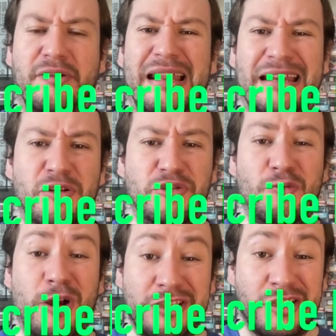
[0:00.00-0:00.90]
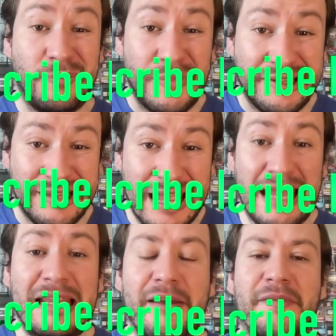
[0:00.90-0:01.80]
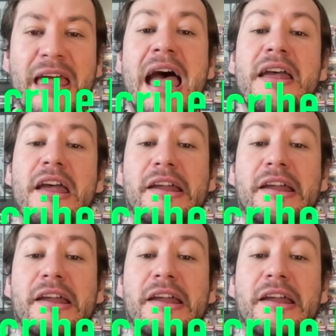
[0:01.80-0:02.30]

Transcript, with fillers: I don't want you to miss any of that.